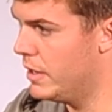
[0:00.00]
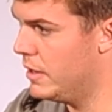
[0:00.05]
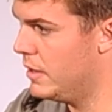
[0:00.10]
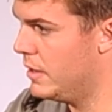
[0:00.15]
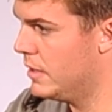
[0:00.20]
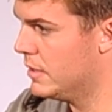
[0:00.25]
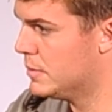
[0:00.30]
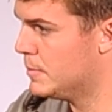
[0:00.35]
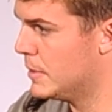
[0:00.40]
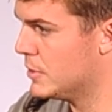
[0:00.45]

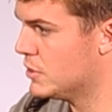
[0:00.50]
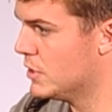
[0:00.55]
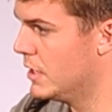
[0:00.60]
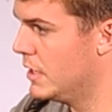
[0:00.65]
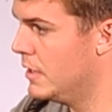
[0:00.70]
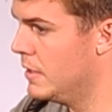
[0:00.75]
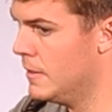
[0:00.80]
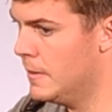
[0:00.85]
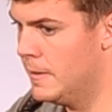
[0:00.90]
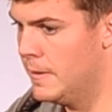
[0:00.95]
And
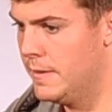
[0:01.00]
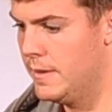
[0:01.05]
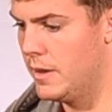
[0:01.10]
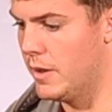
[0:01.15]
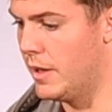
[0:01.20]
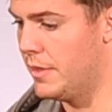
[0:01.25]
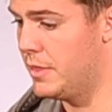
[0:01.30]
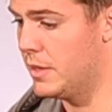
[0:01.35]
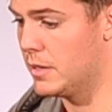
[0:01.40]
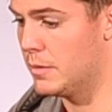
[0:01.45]
especially, you
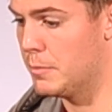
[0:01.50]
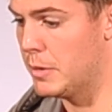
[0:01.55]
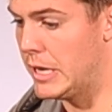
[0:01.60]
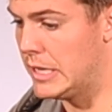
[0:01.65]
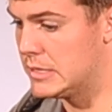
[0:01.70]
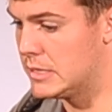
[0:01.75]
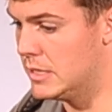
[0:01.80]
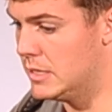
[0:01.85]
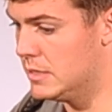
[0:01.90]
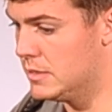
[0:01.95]
know, I think
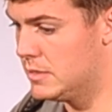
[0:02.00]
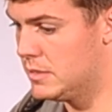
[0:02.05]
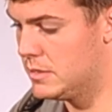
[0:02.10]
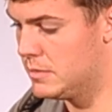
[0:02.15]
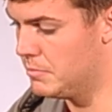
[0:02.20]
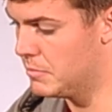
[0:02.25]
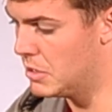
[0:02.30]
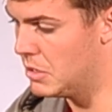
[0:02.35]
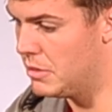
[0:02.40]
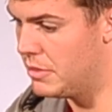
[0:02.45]
Nebraska does
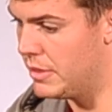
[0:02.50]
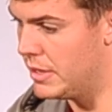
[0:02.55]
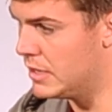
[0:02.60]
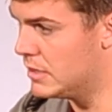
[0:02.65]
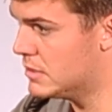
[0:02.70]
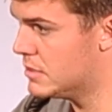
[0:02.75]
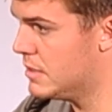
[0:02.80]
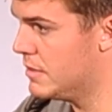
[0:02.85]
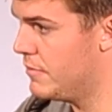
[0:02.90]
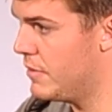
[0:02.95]
some good
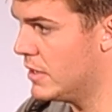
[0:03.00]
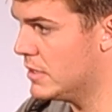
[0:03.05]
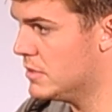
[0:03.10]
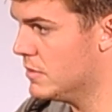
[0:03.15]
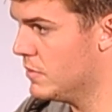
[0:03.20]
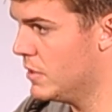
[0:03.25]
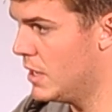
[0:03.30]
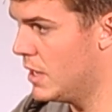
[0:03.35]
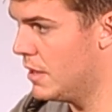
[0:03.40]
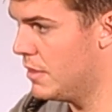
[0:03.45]
things
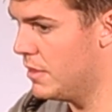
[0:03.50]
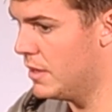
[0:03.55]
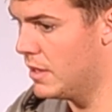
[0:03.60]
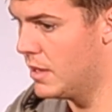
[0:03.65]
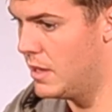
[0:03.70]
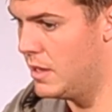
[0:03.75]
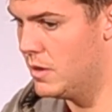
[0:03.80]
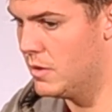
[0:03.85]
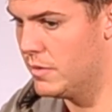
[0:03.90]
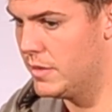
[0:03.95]
defensively. I
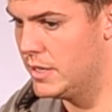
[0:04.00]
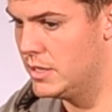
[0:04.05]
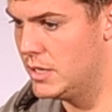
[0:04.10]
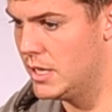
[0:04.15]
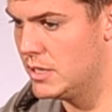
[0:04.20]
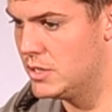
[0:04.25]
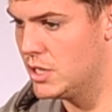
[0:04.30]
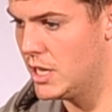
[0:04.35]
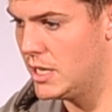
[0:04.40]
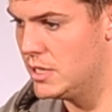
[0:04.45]
think, you know,
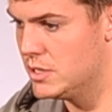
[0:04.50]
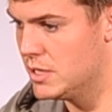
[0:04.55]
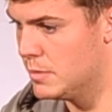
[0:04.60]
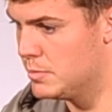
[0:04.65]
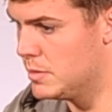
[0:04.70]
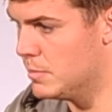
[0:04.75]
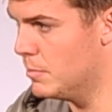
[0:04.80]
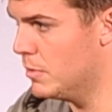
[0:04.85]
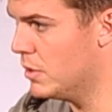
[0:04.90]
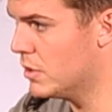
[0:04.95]
they change
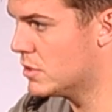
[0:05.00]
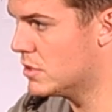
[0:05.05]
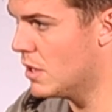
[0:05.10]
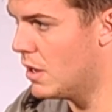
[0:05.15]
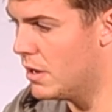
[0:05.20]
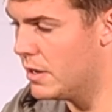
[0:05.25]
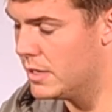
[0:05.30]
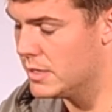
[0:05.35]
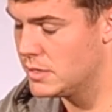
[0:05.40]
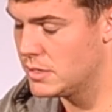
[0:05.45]
up some looks
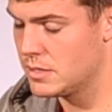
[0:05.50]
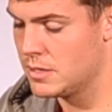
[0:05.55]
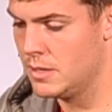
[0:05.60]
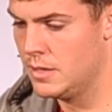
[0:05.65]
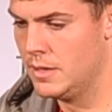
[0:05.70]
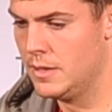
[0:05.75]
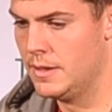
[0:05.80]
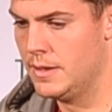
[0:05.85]
on us.